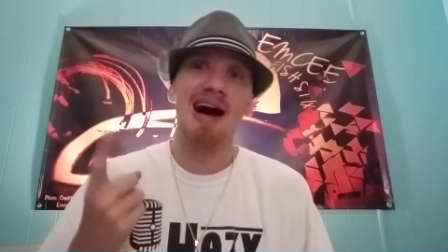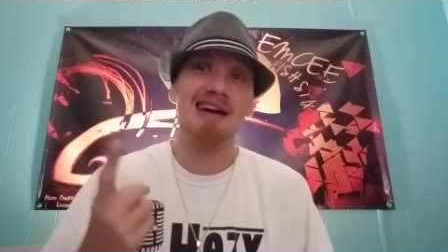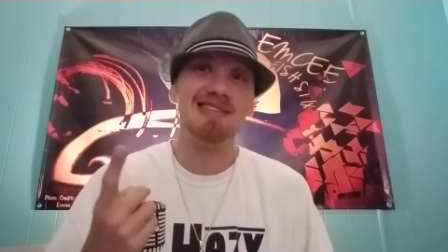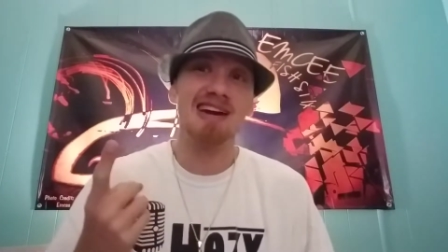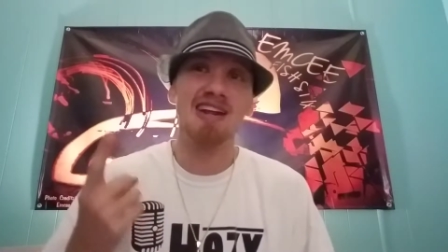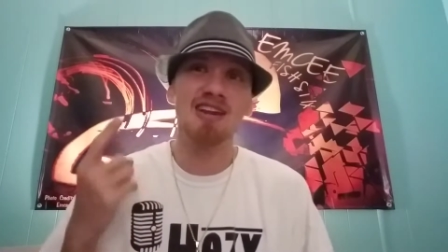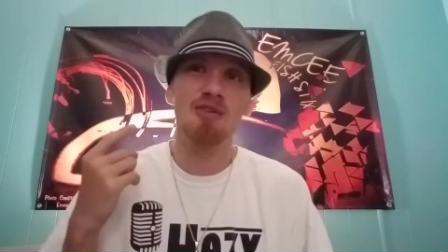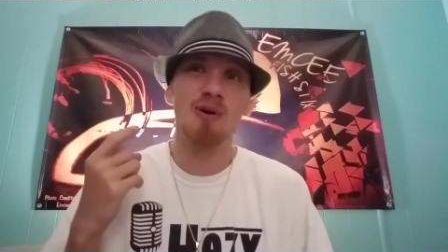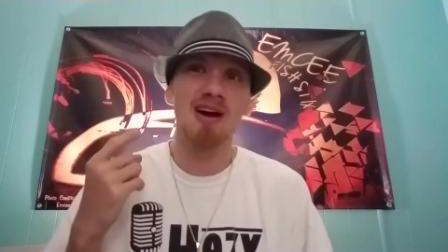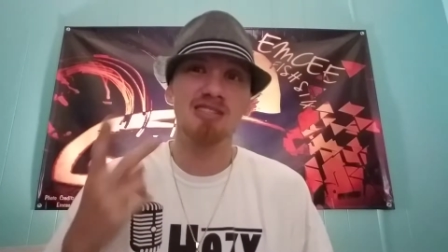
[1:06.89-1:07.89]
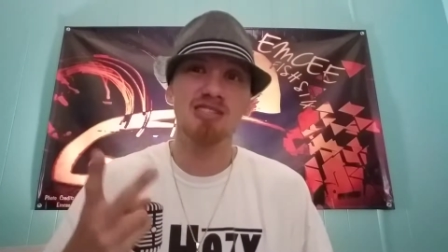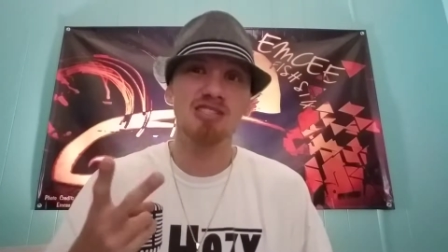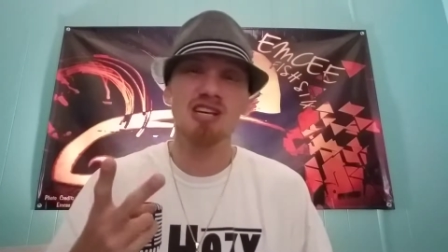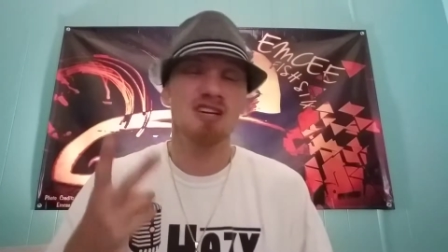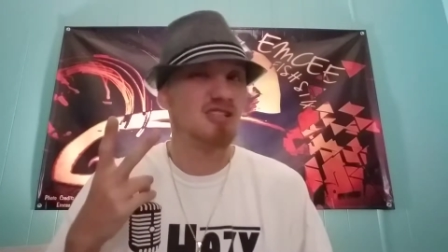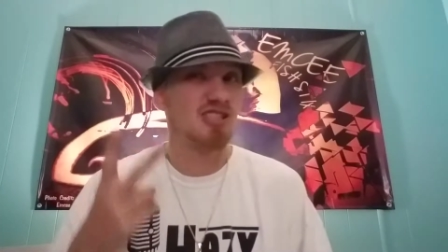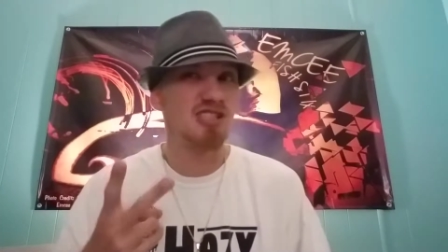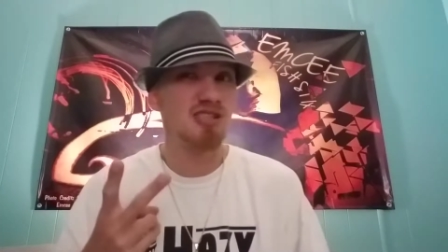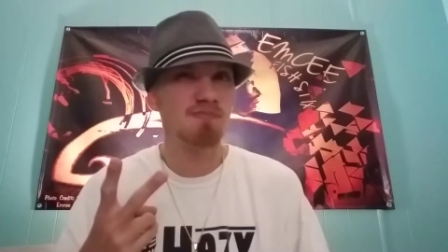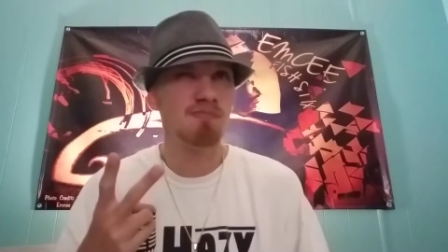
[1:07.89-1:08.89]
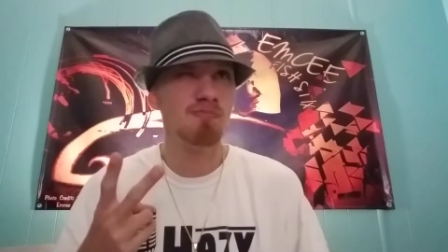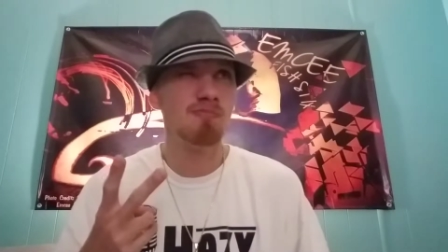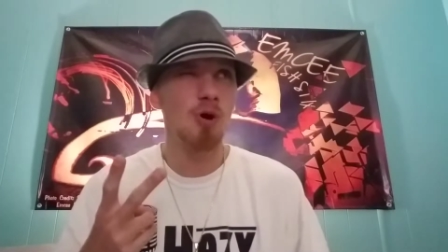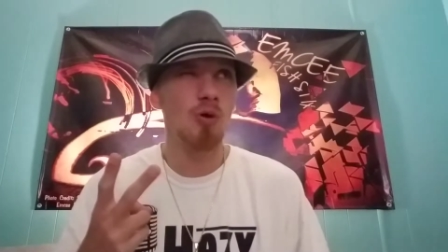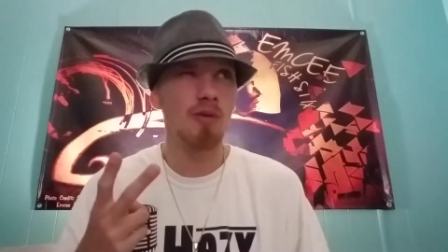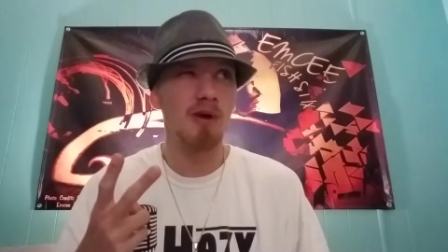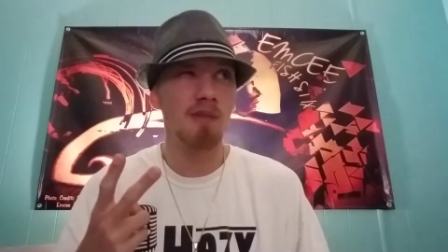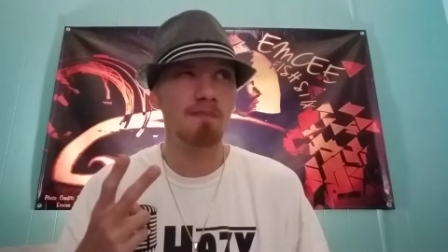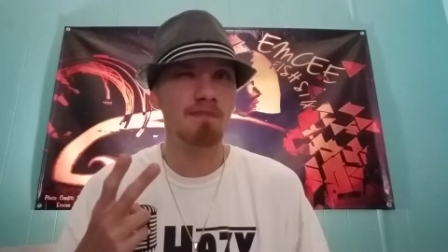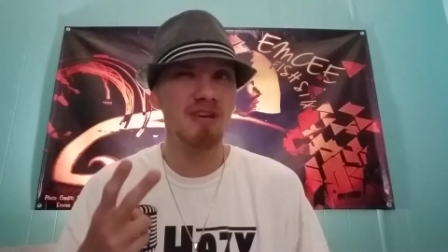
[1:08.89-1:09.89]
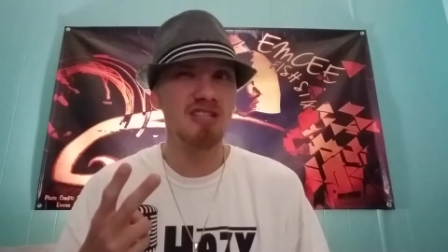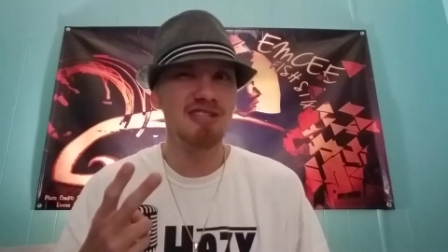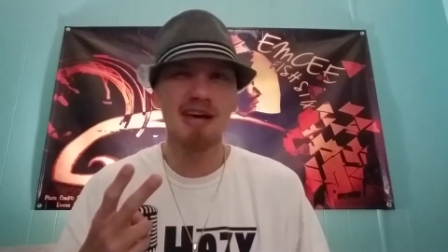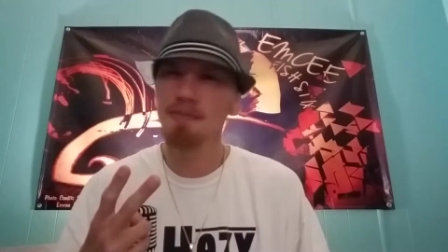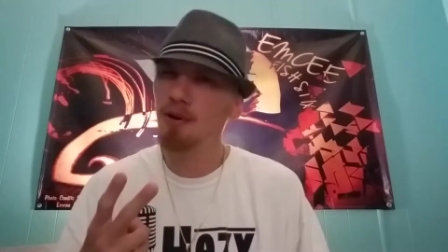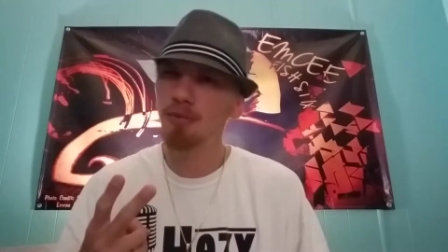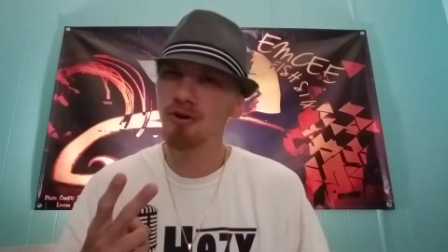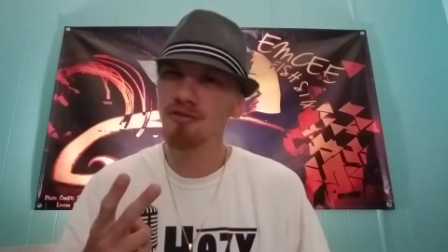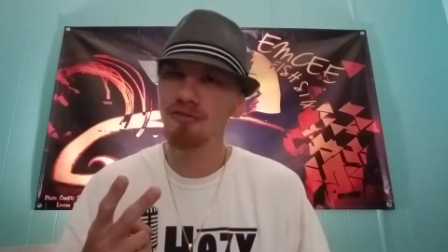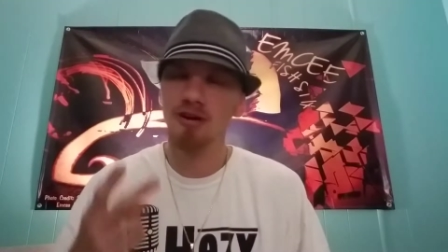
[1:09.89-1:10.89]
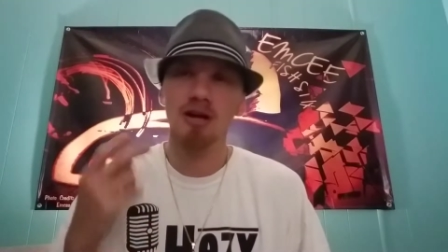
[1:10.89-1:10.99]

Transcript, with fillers: Identity Crisis, Smoke 'em Up mixtape, I believe,